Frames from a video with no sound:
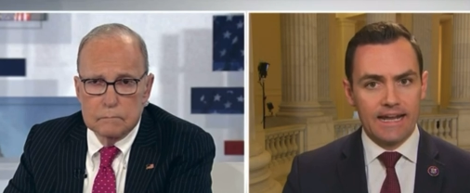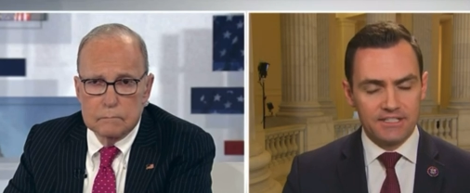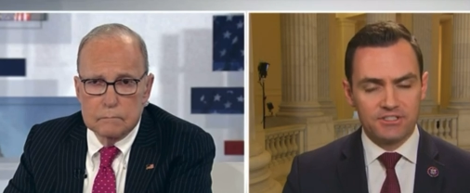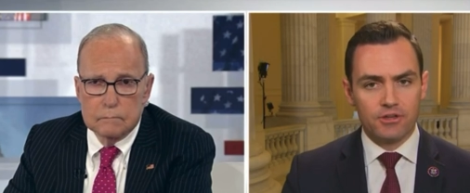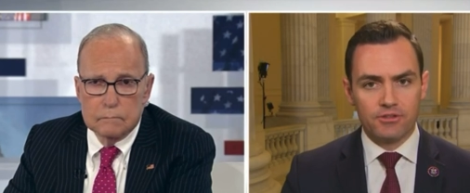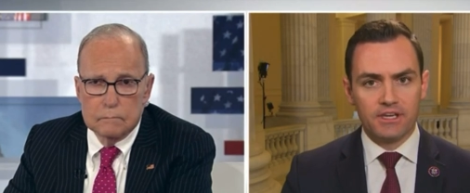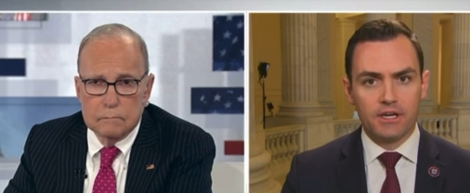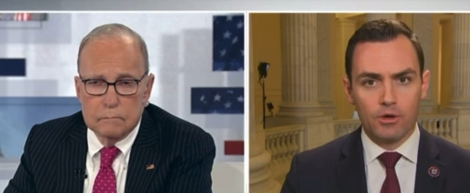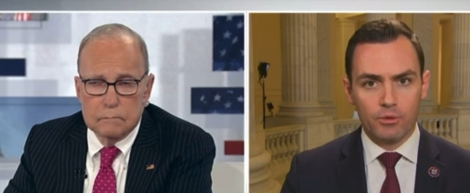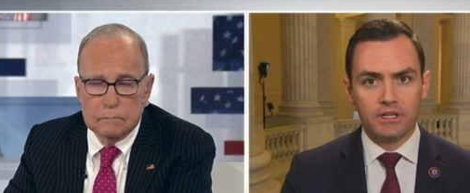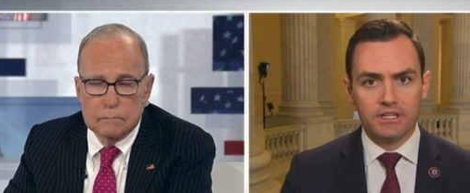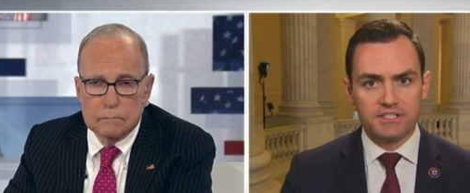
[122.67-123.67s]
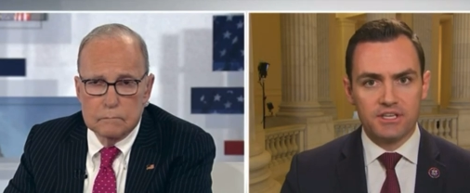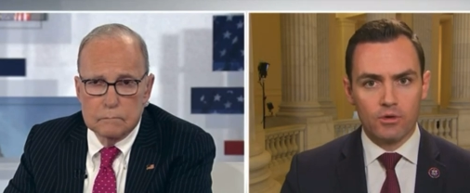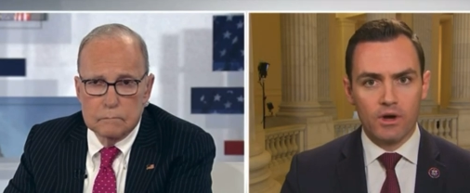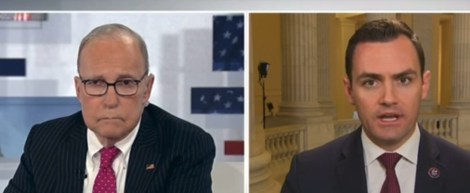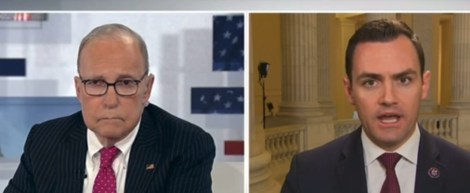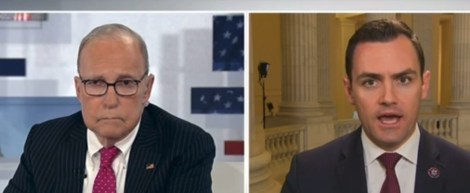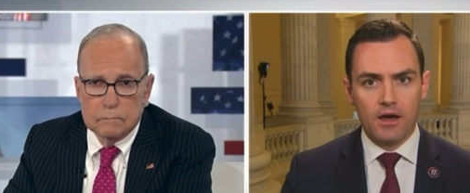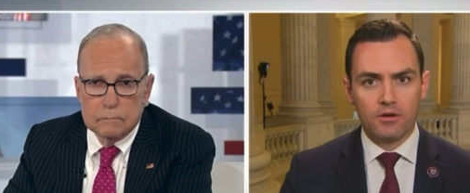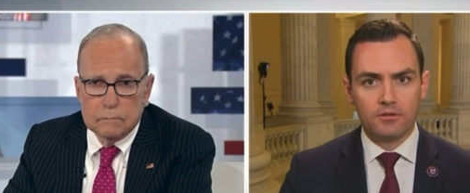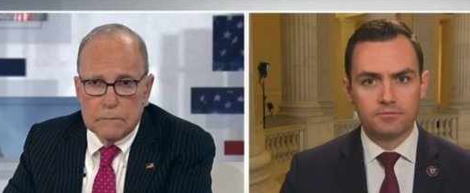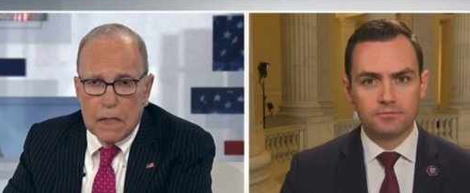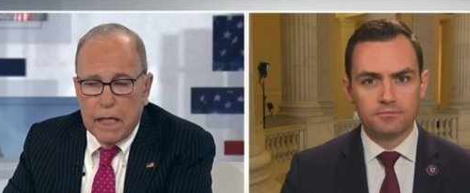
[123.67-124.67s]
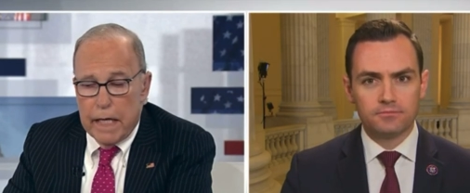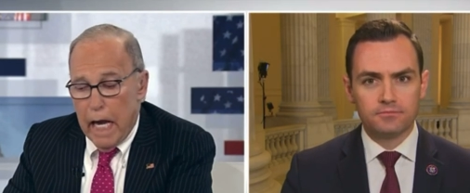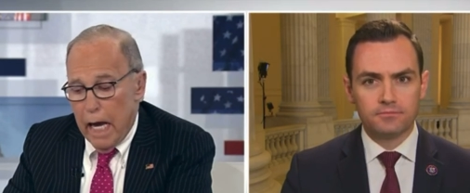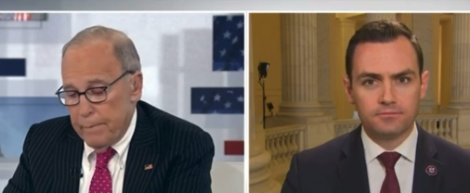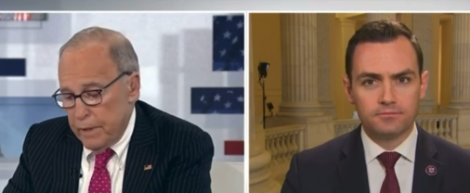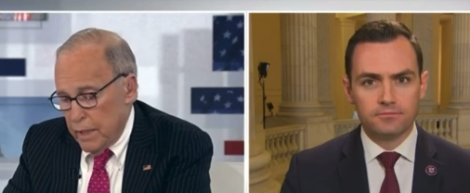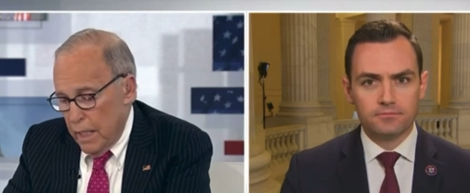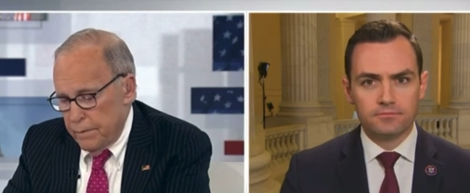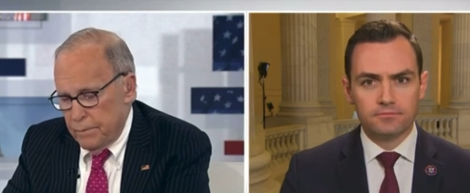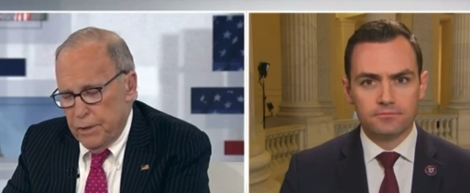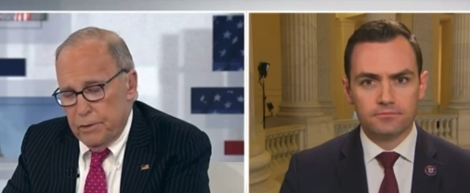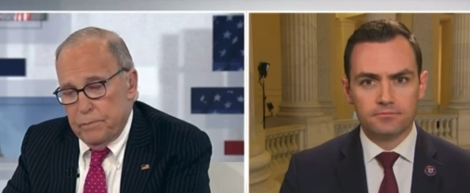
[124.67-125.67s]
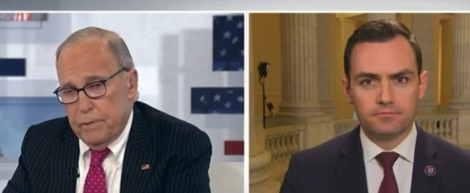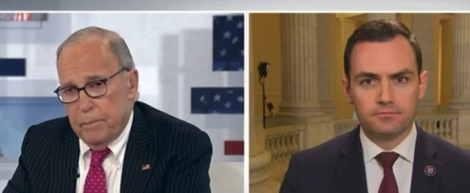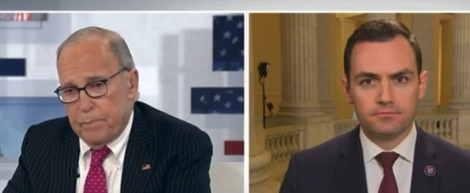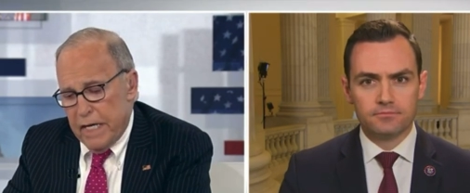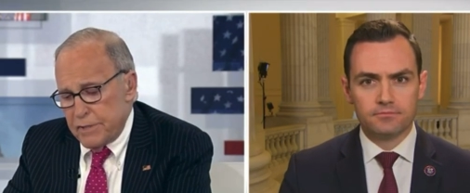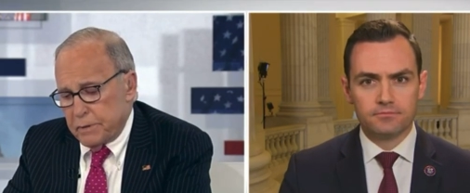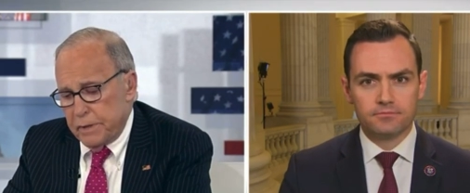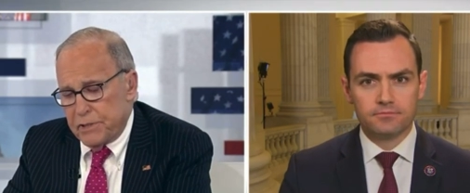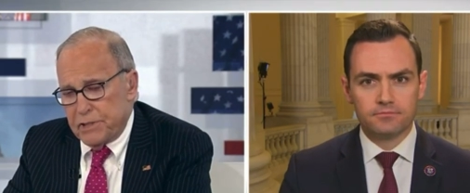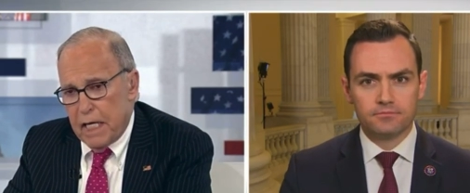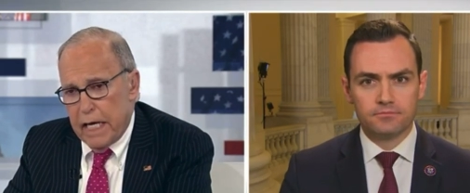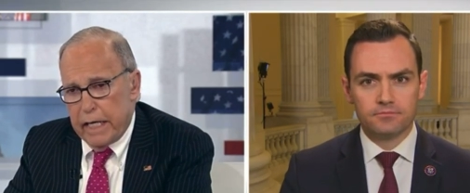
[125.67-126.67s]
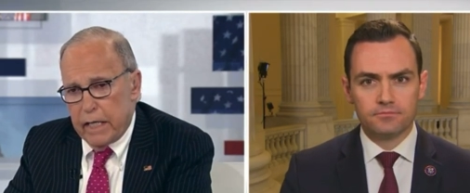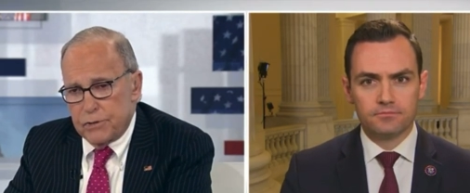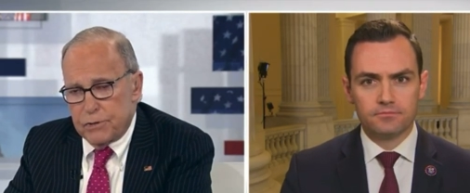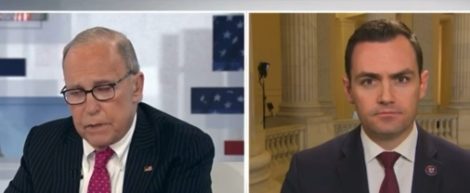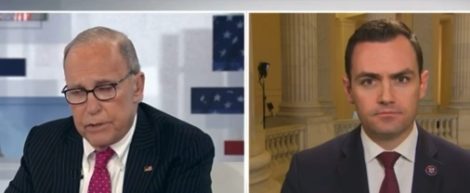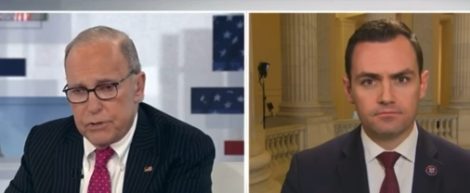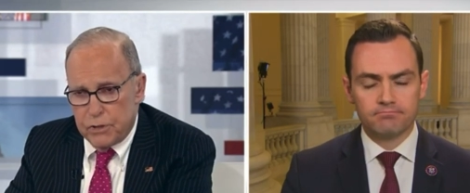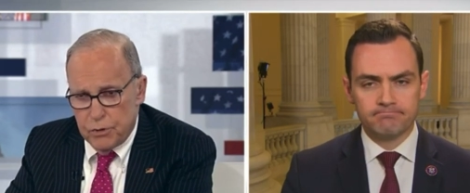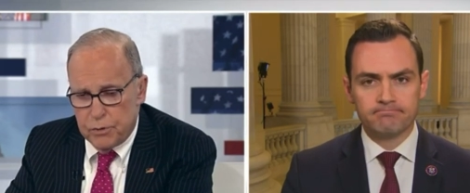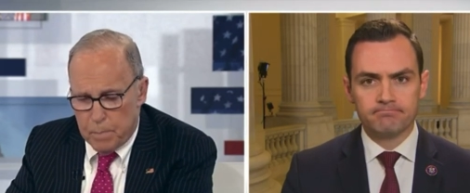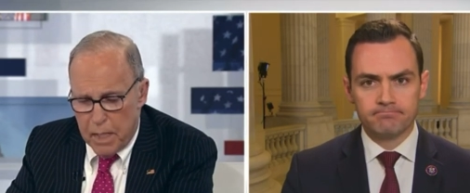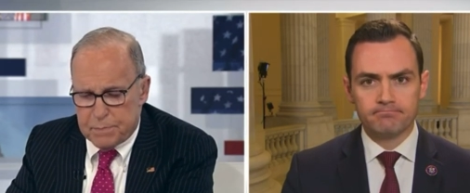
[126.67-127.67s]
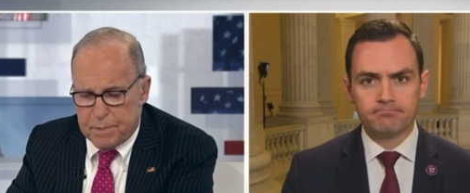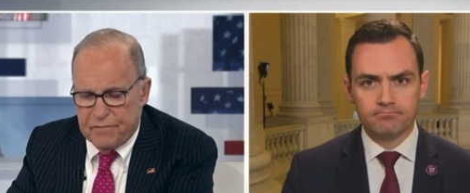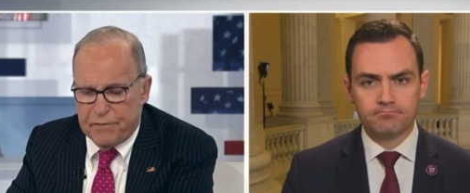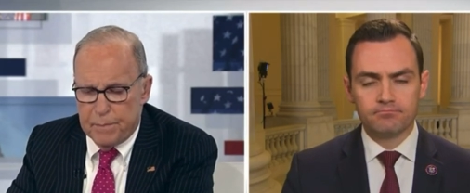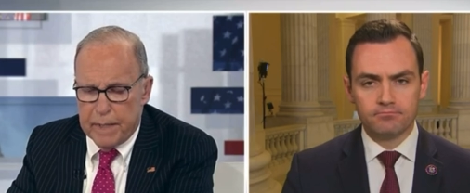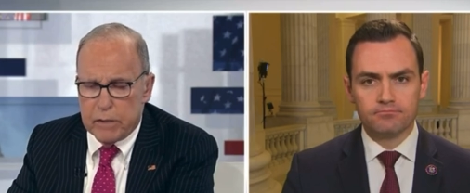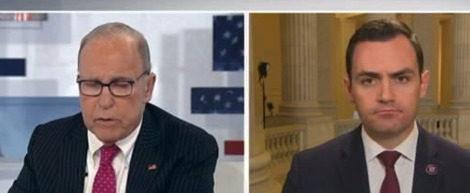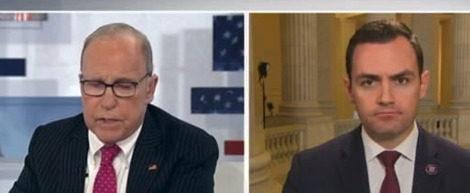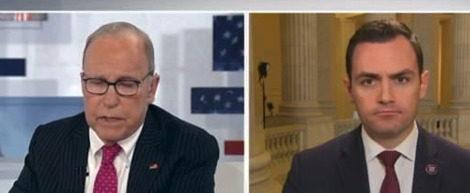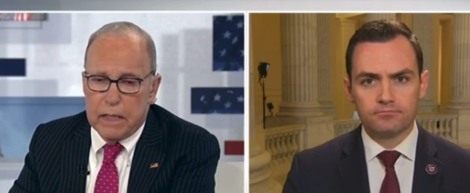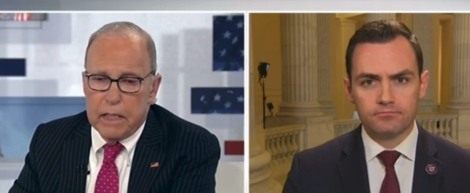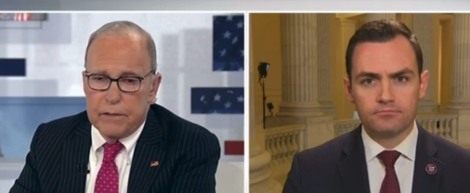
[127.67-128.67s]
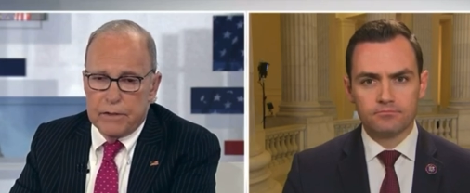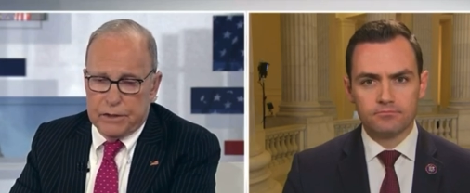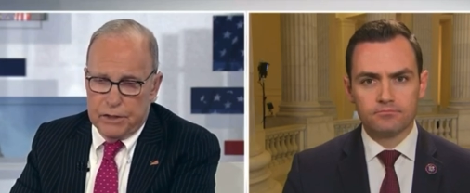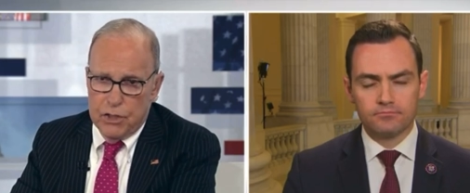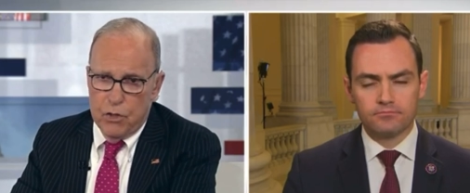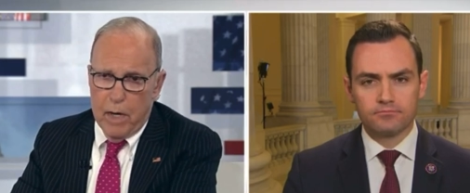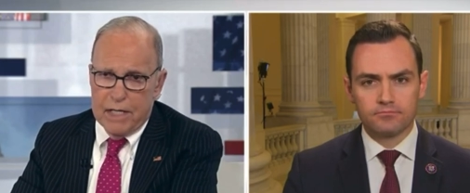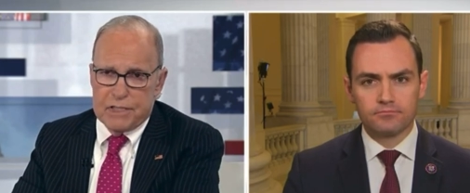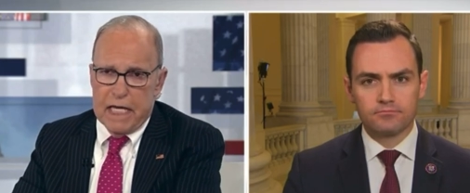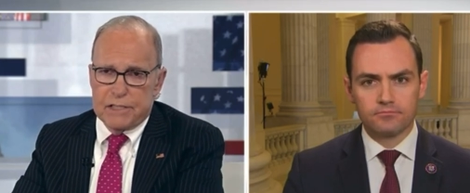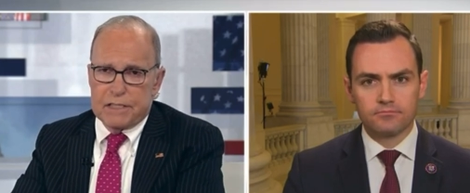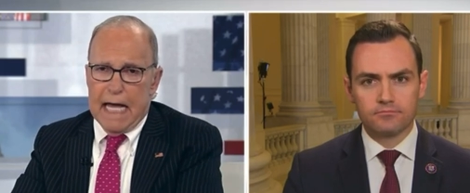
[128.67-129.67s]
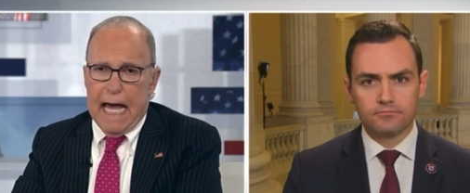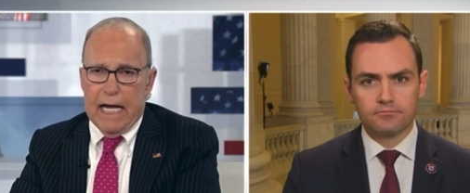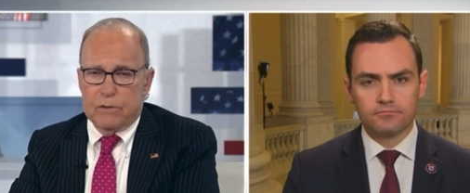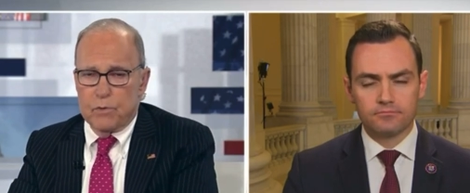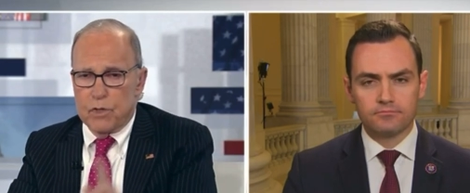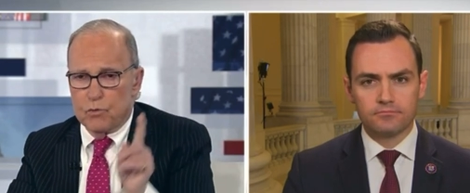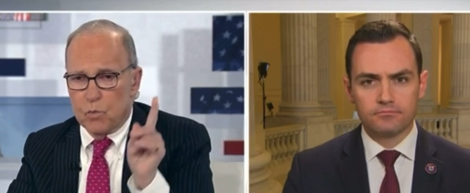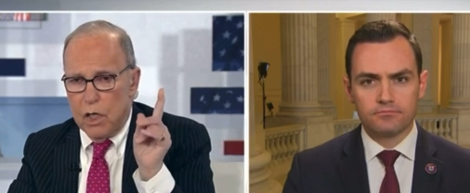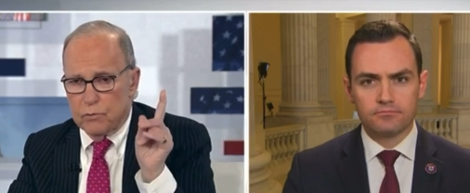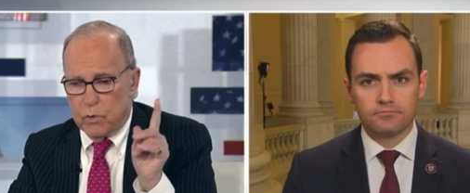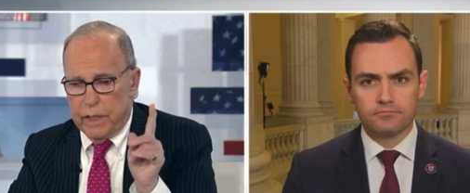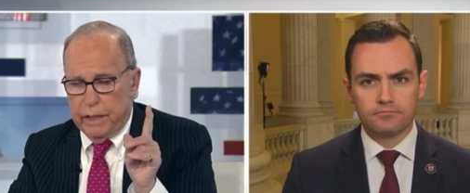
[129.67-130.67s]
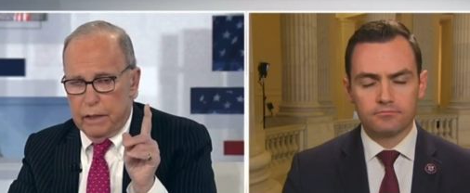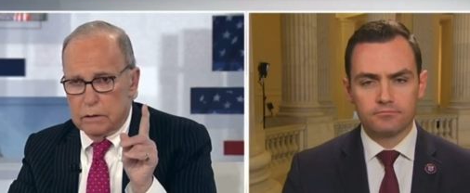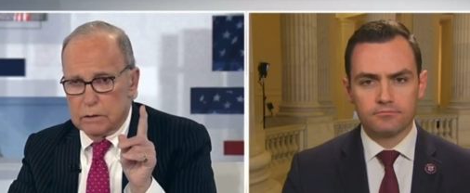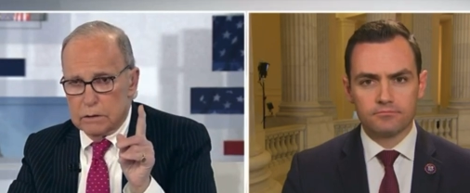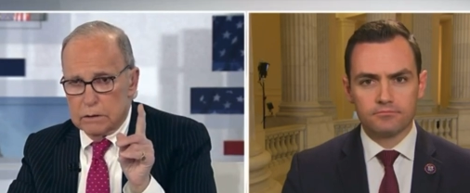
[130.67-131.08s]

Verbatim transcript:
Speaker 1: I just don't think are realistic
Speaker 2: right now. Yeah, I mean, they, they're basically saying, as, as you must be familiar with it, that the U.S. has to act within one week